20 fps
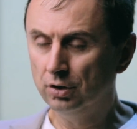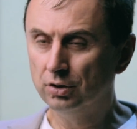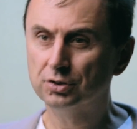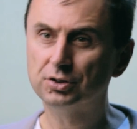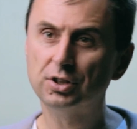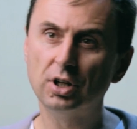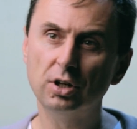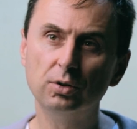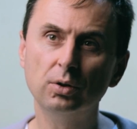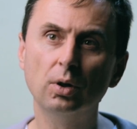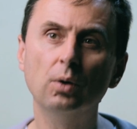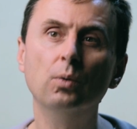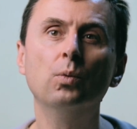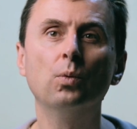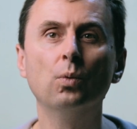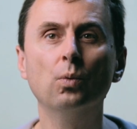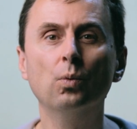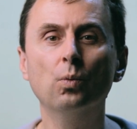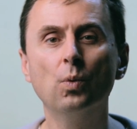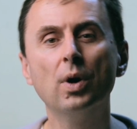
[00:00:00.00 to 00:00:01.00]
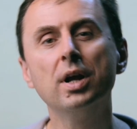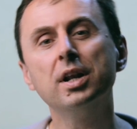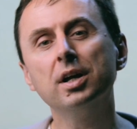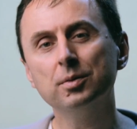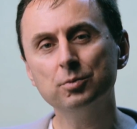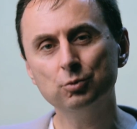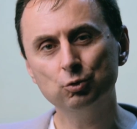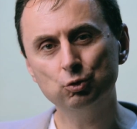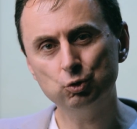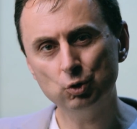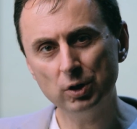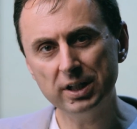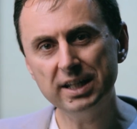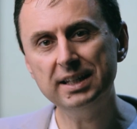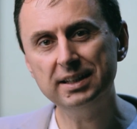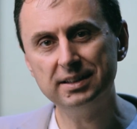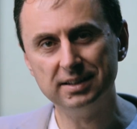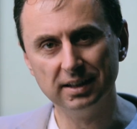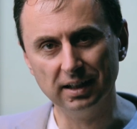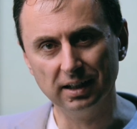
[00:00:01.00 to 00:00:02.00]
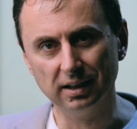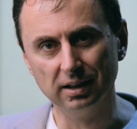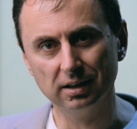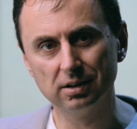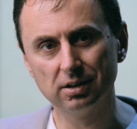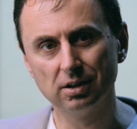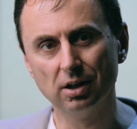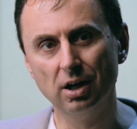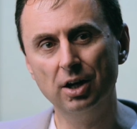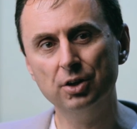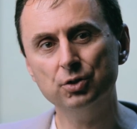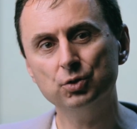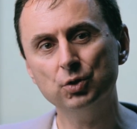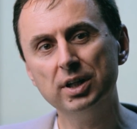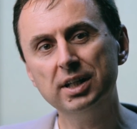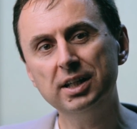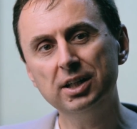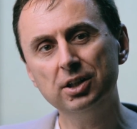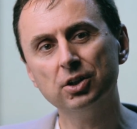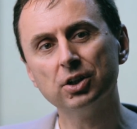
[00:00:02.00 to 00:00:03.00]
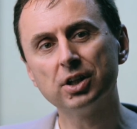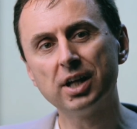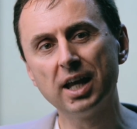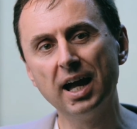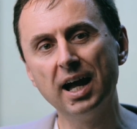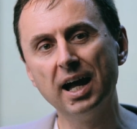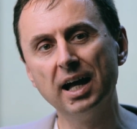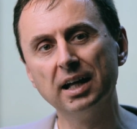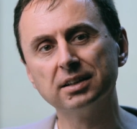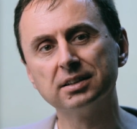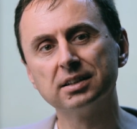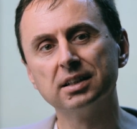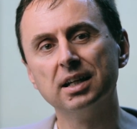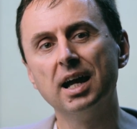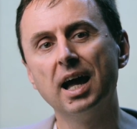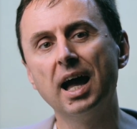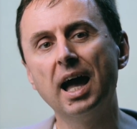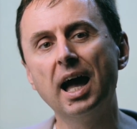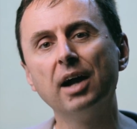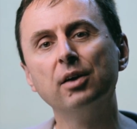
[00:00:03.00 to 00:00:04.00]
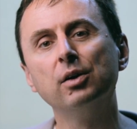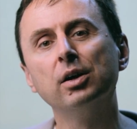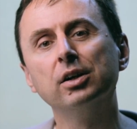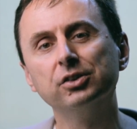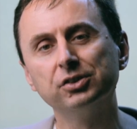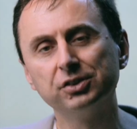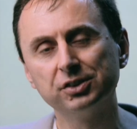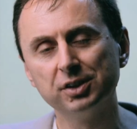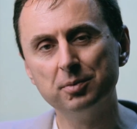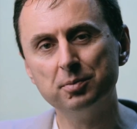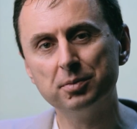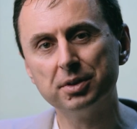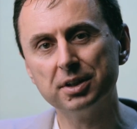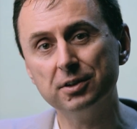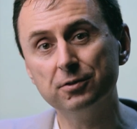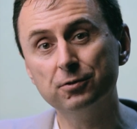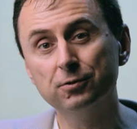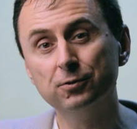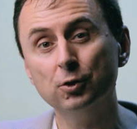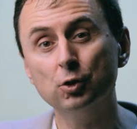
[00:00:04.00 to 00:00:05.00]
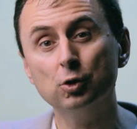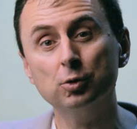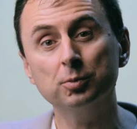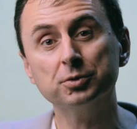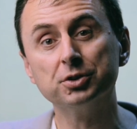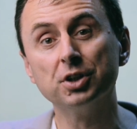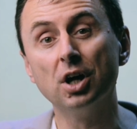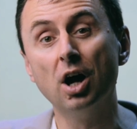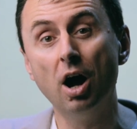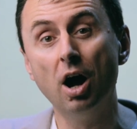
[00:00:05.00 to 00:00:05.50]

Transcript: So when I'm reading, I really look at how has somebody formed